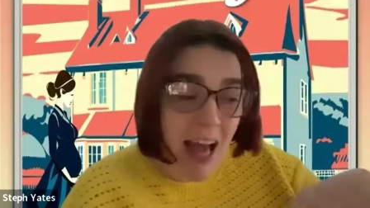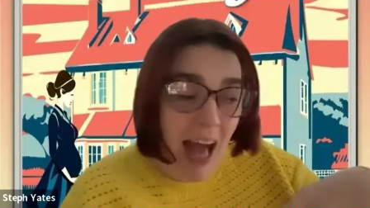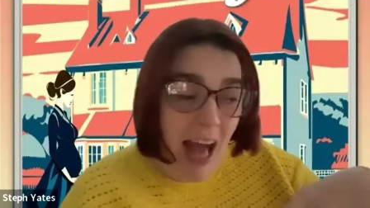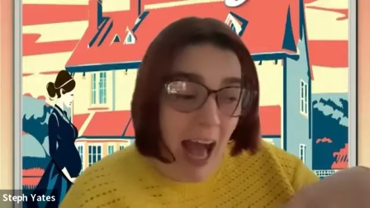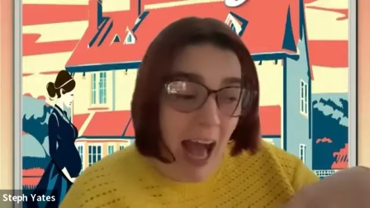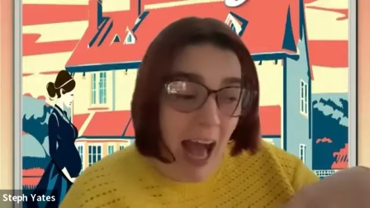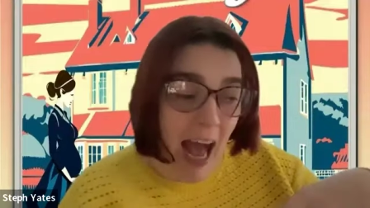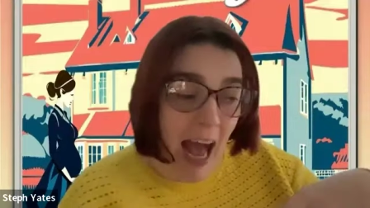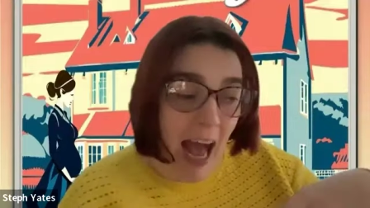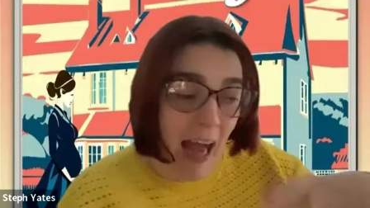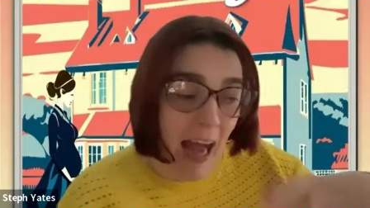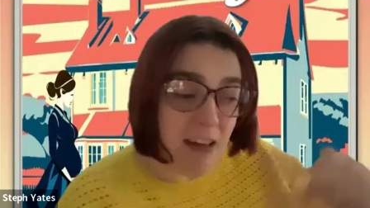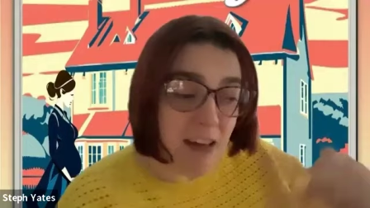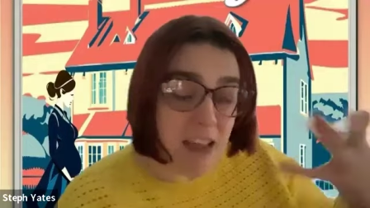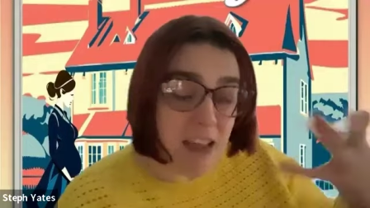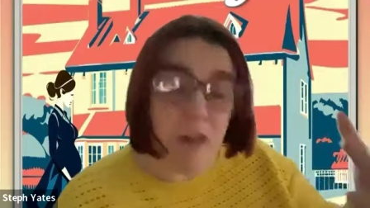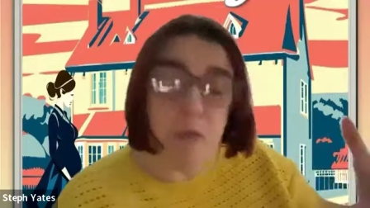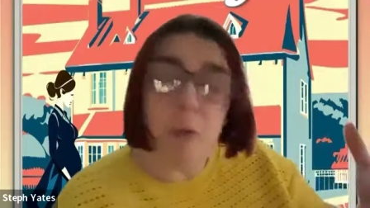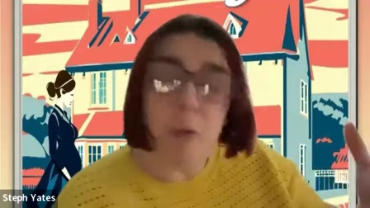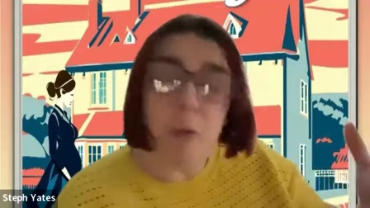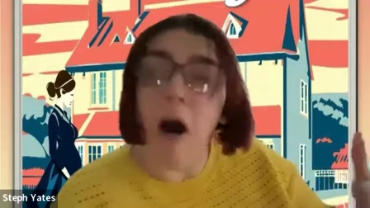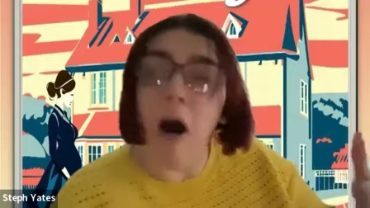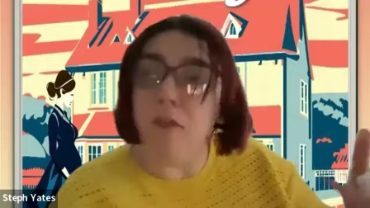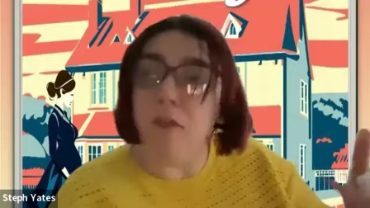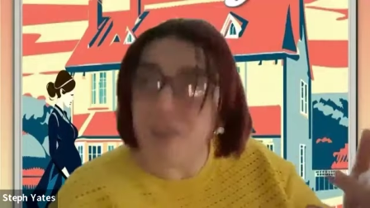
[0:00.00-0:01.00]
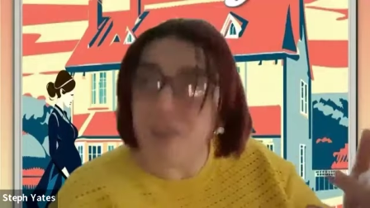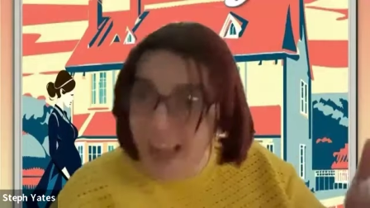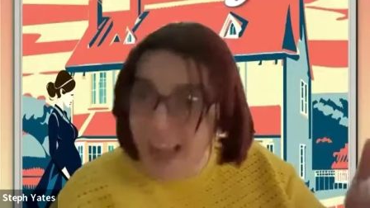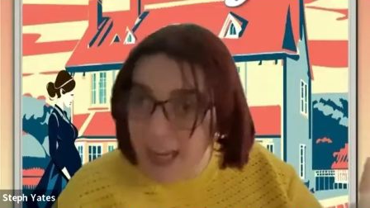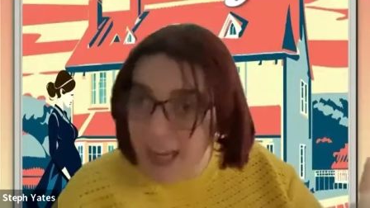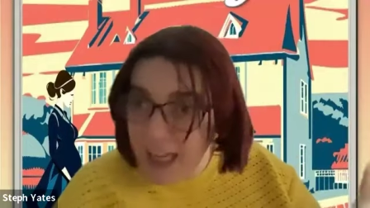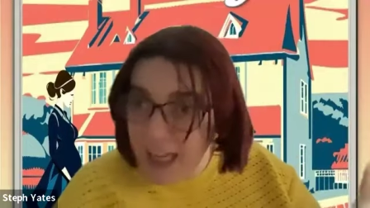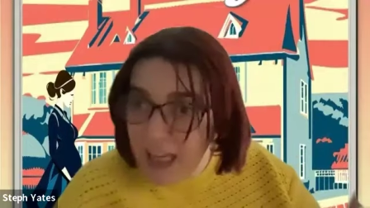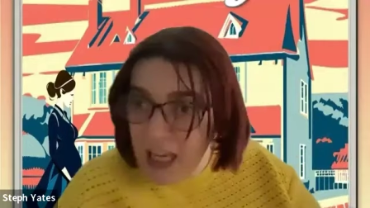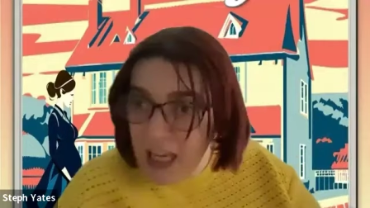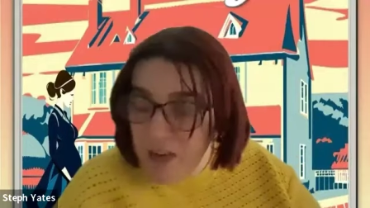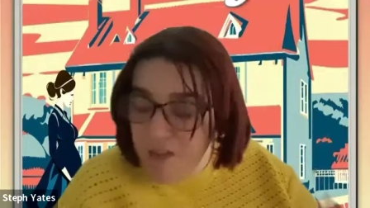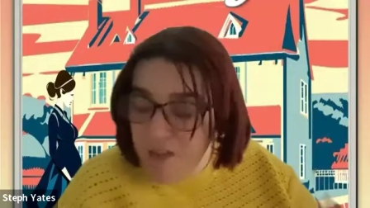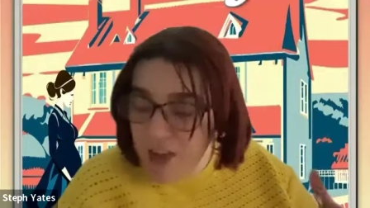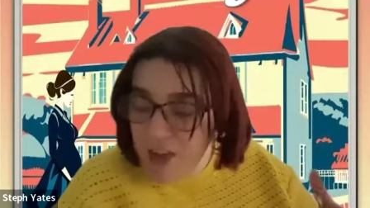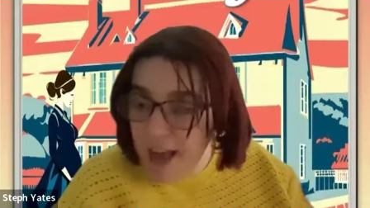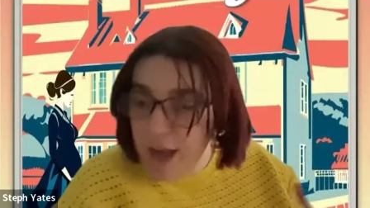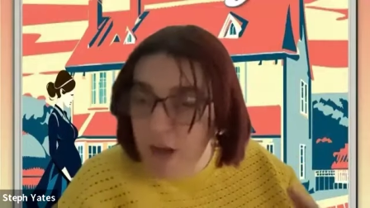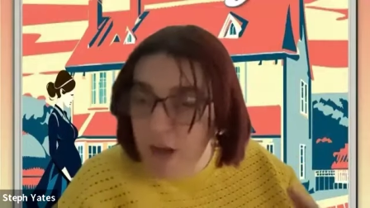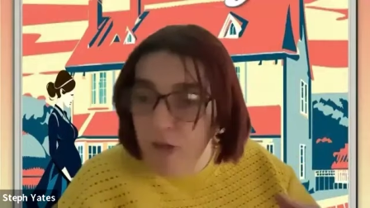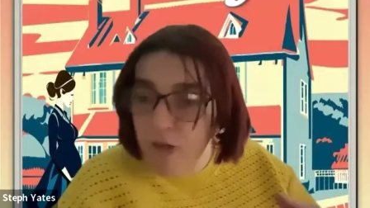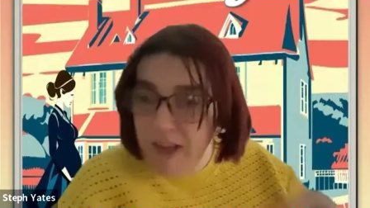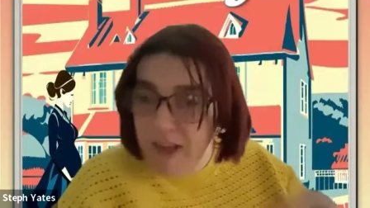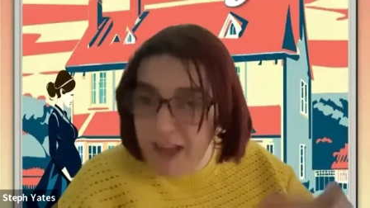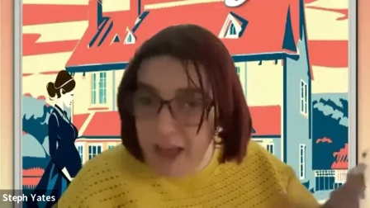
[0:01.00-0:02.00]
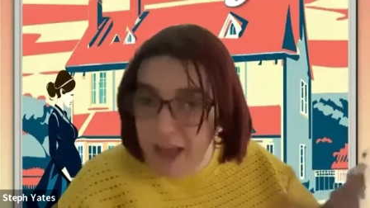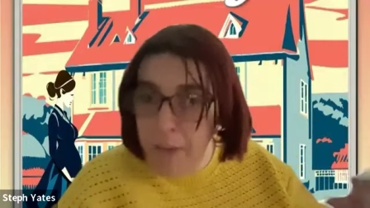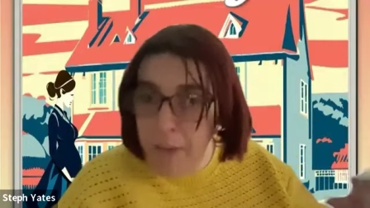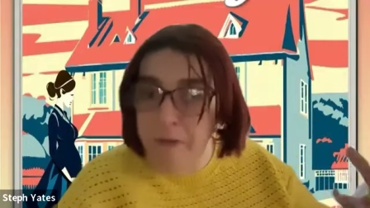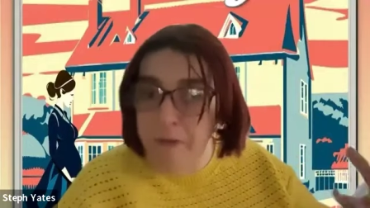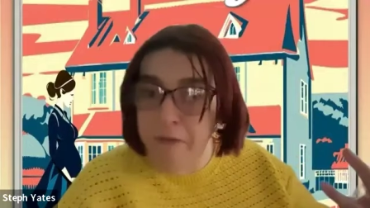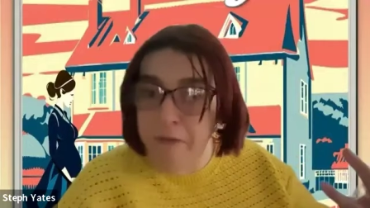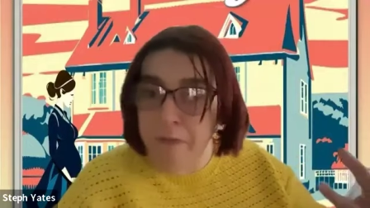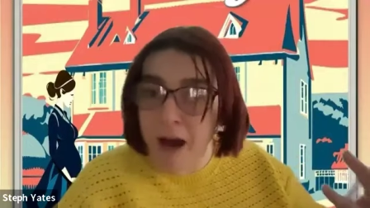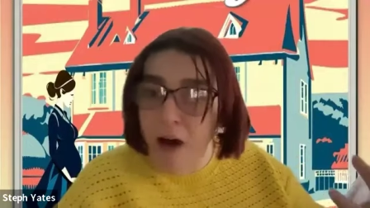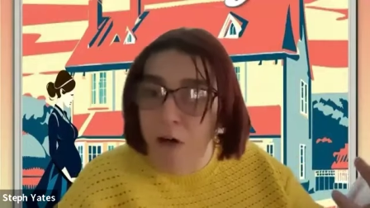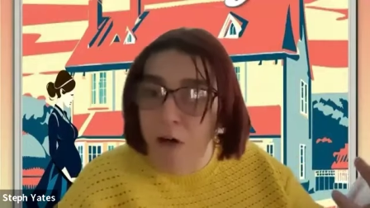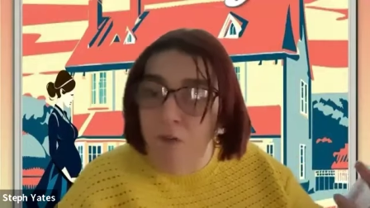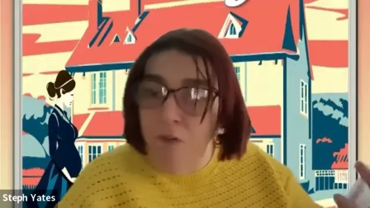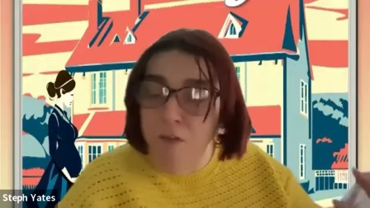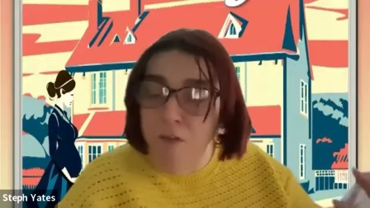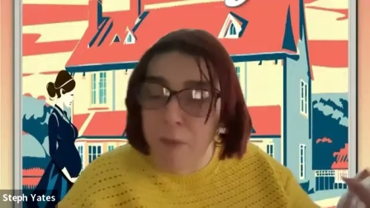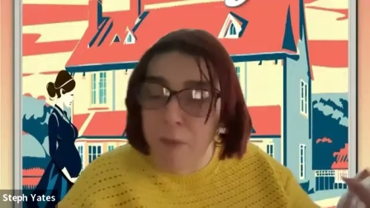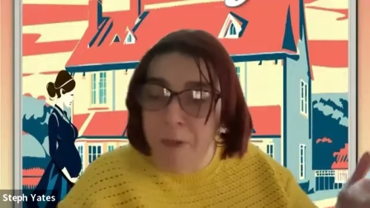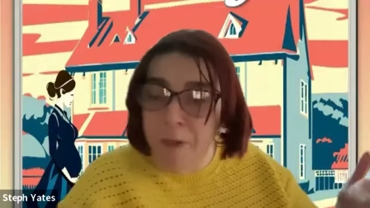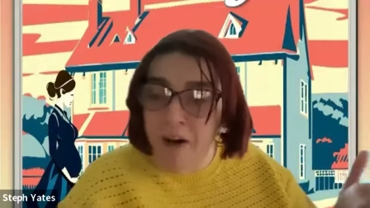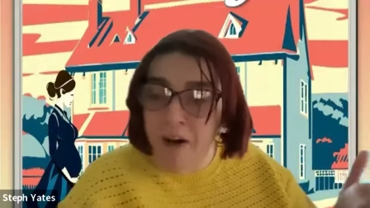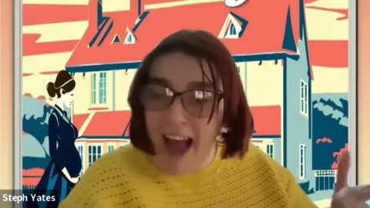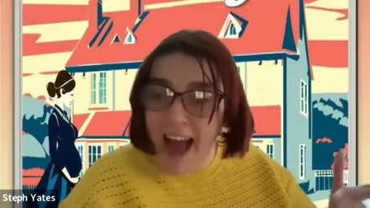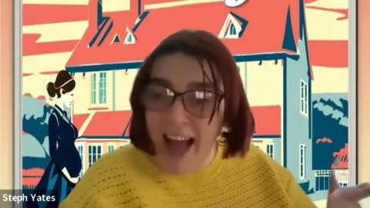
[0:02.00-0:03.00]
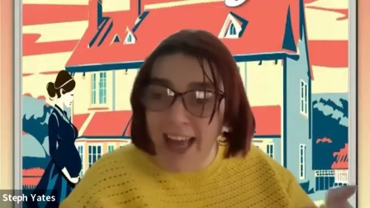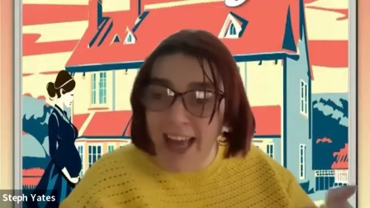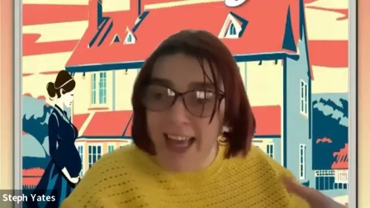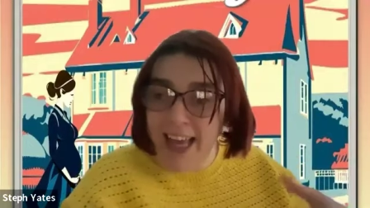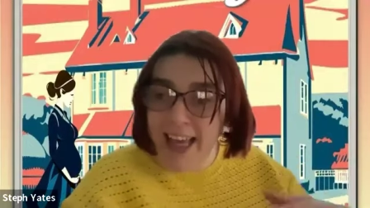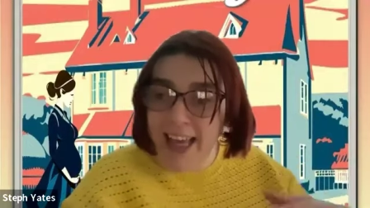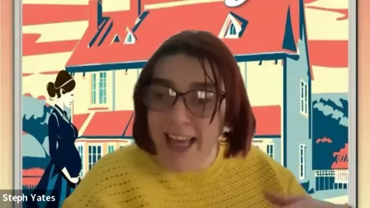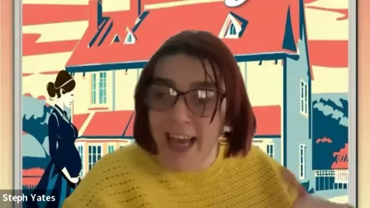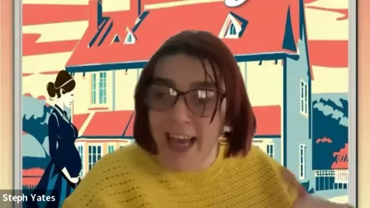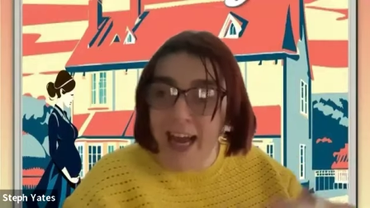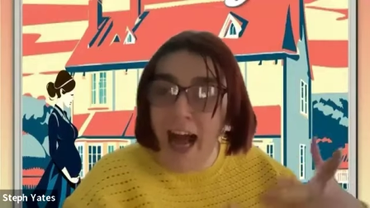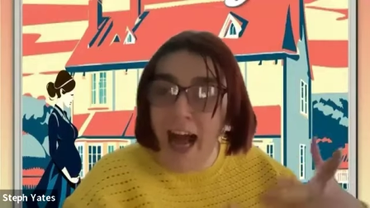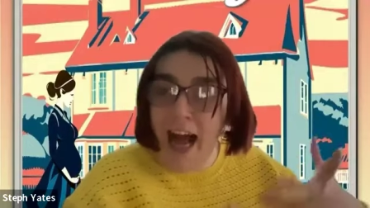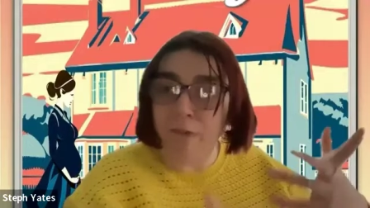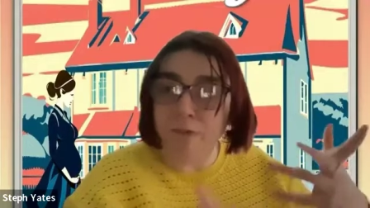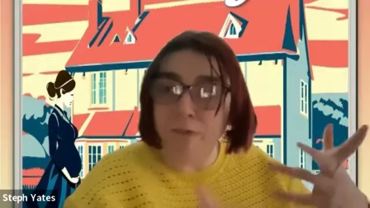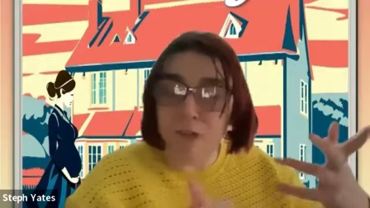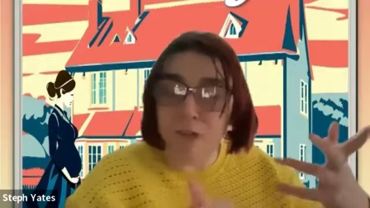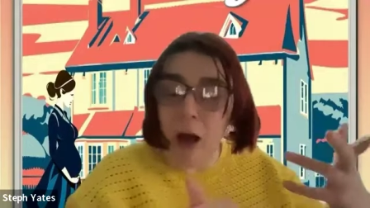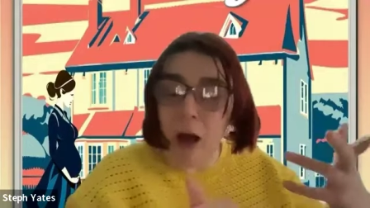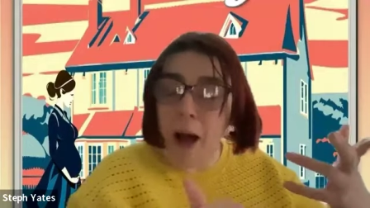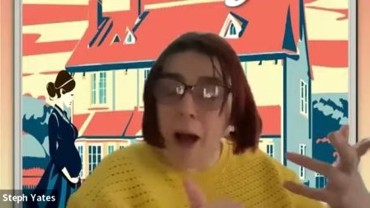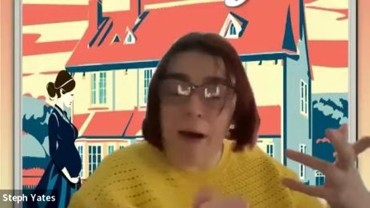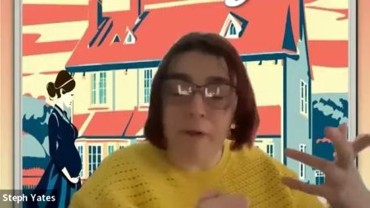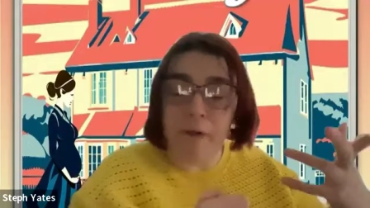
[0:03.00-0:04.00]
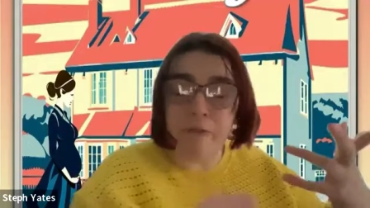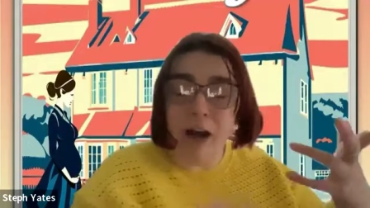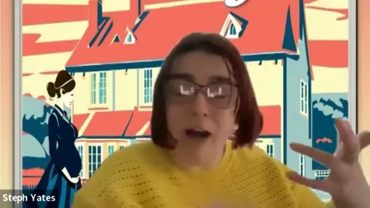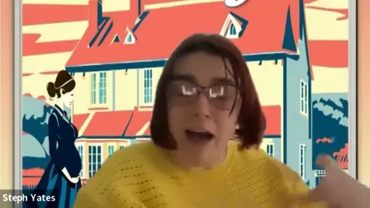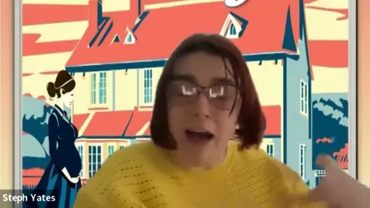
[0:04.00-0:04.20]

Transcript: I uh, do all the interviews to promote the place, and I've uh,